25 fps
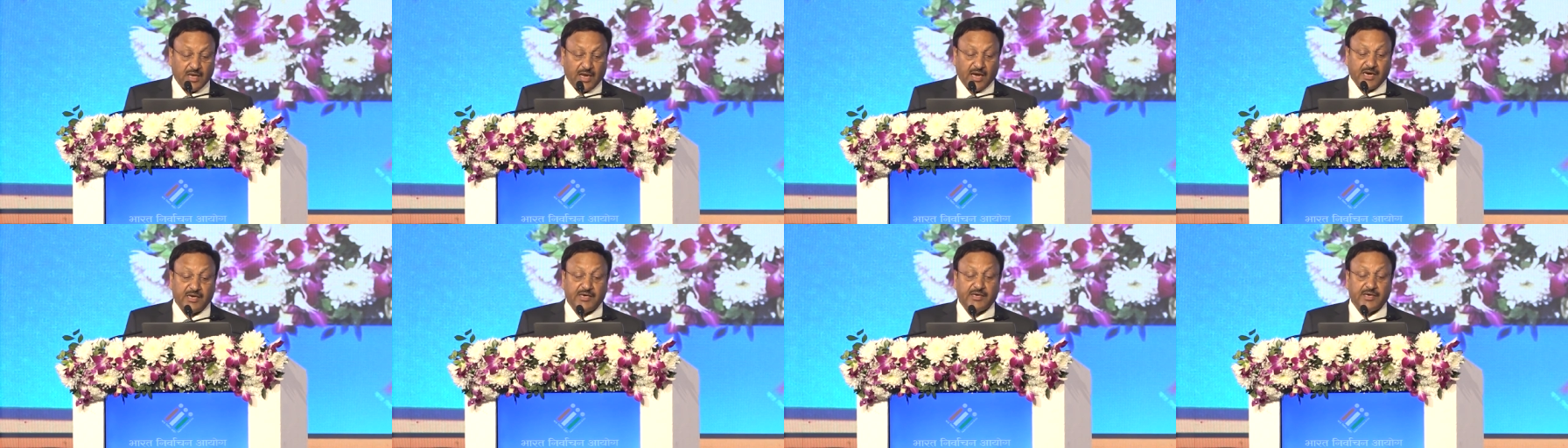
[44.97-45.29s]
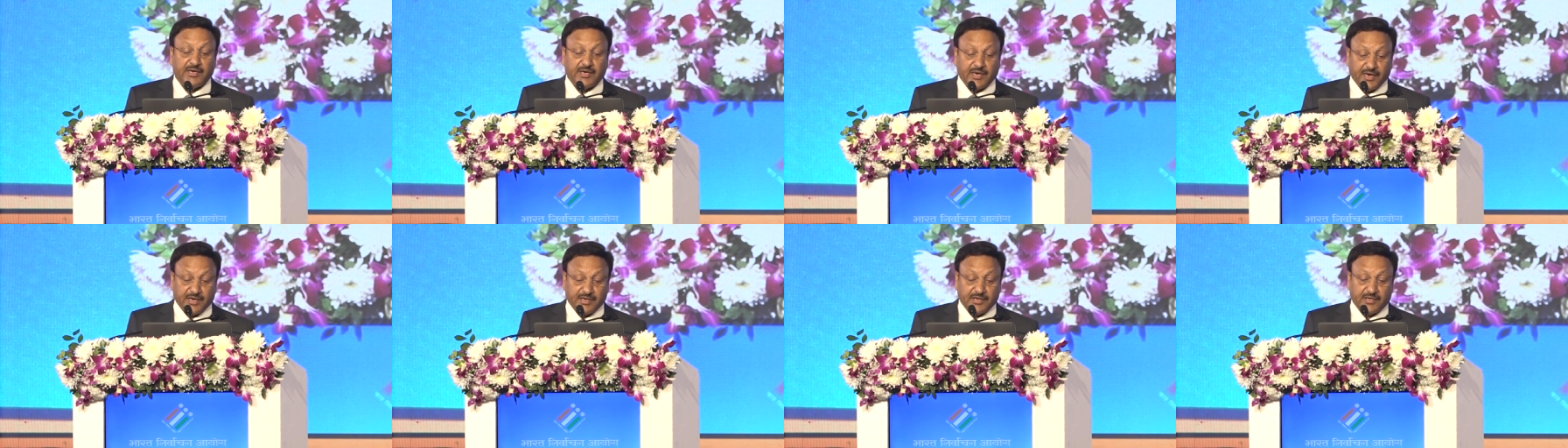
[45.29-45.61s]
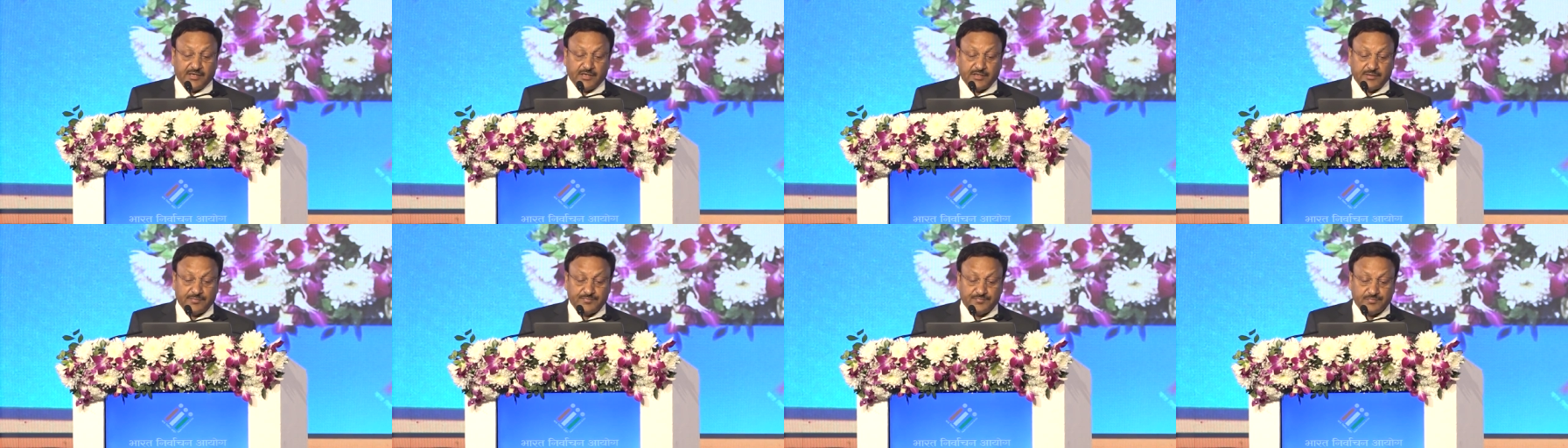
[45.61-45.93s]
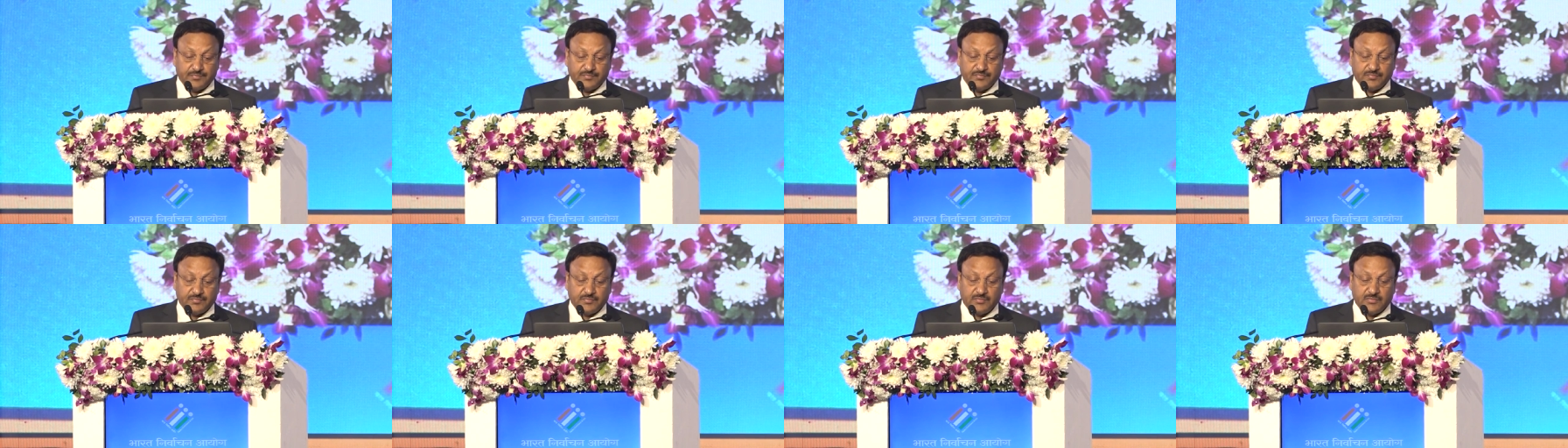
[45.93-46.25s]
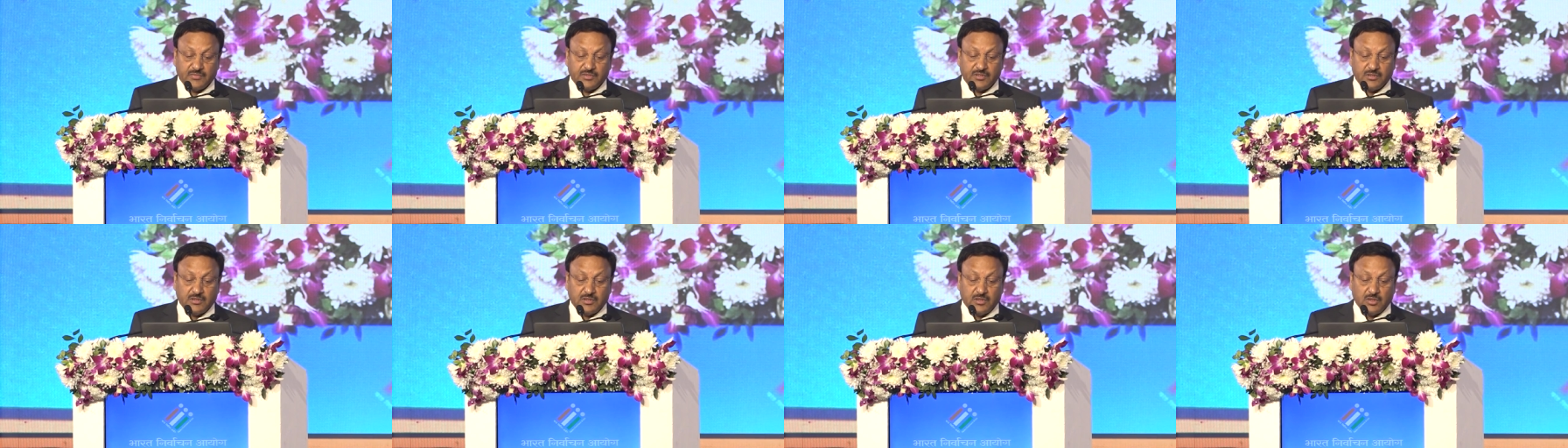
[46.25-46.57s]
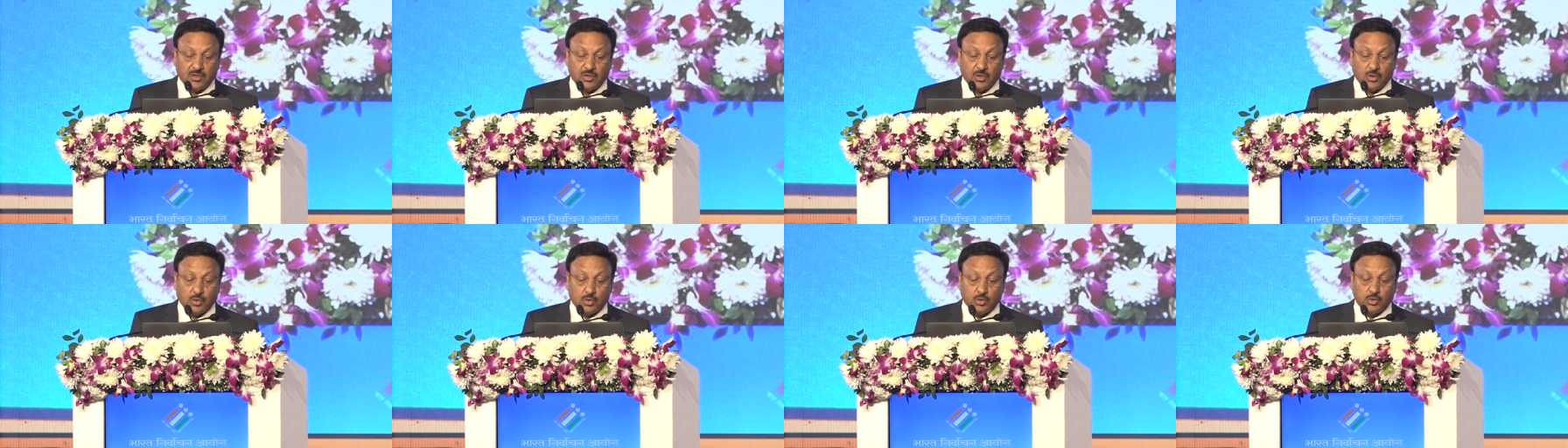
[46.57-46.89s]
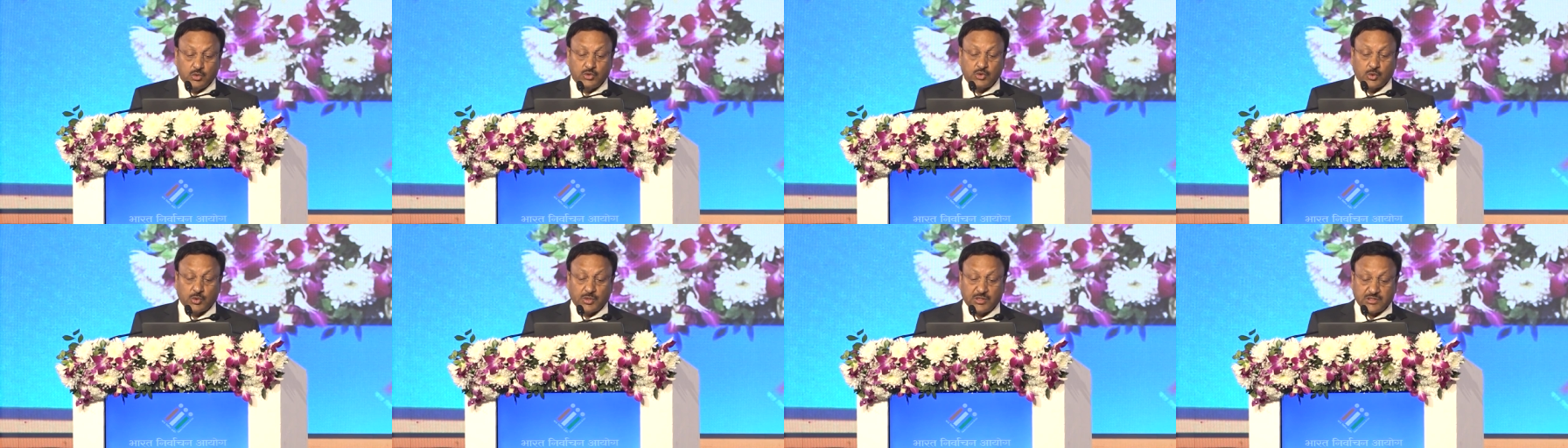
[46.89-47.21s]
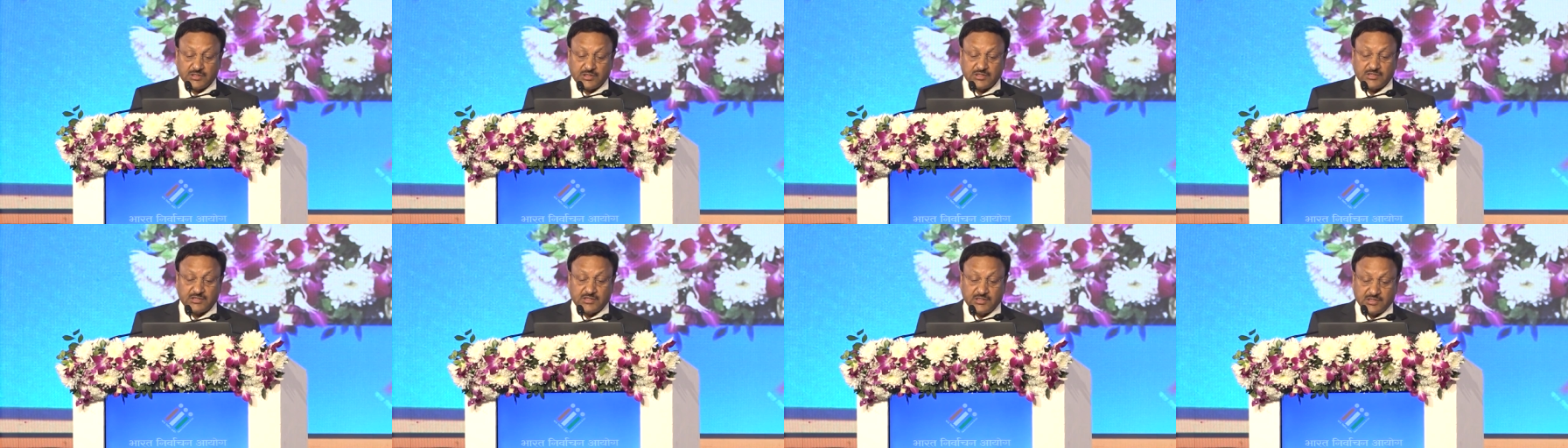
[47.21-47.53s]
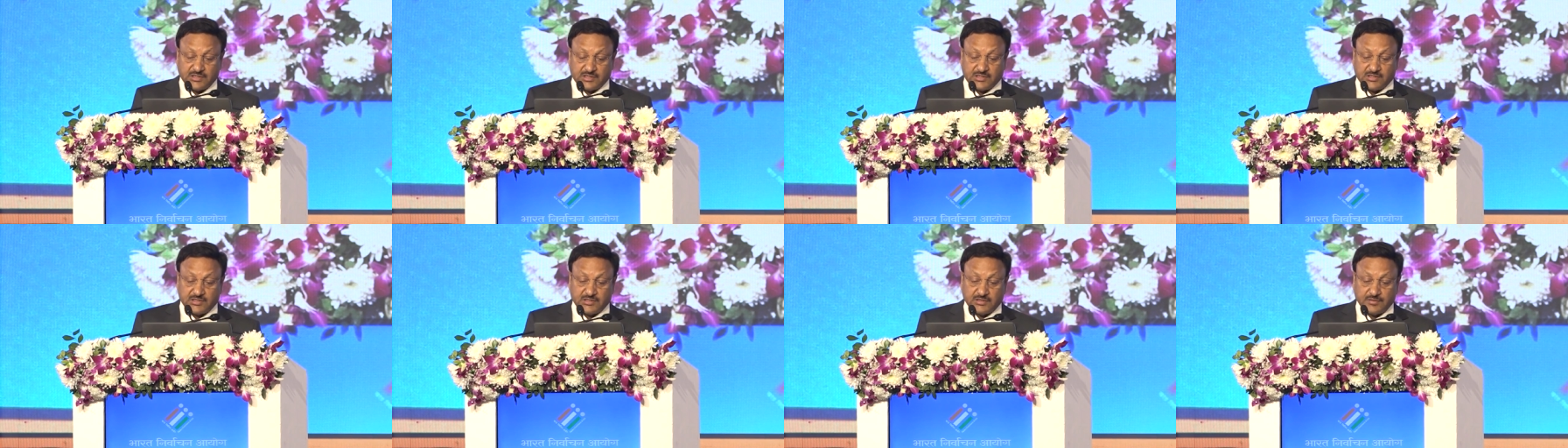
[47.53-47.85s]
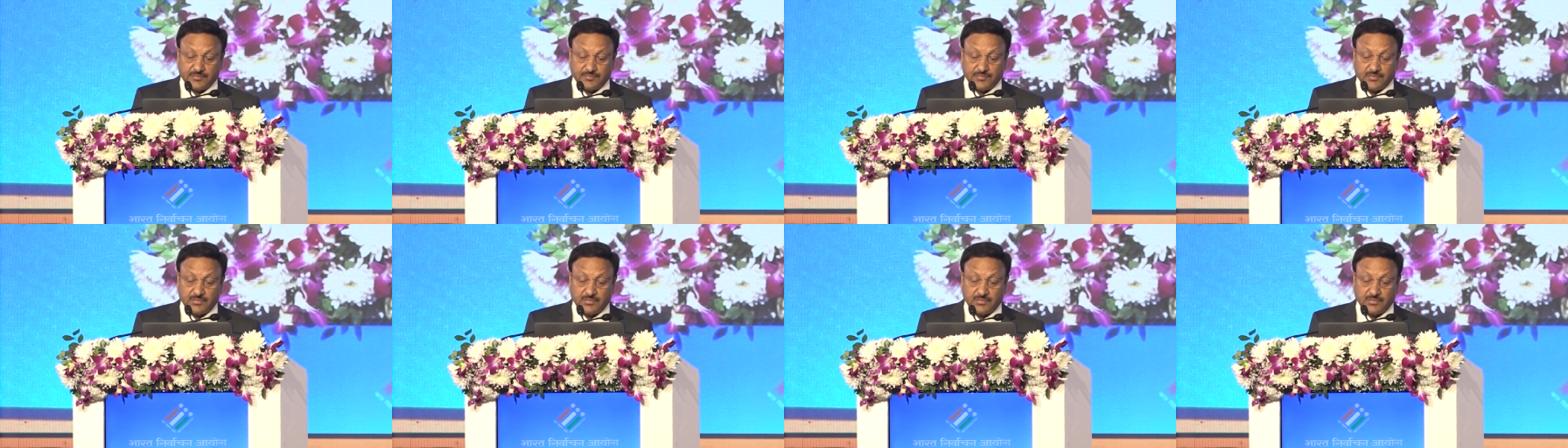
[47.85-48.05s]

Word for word: and retained? Whose onus is this?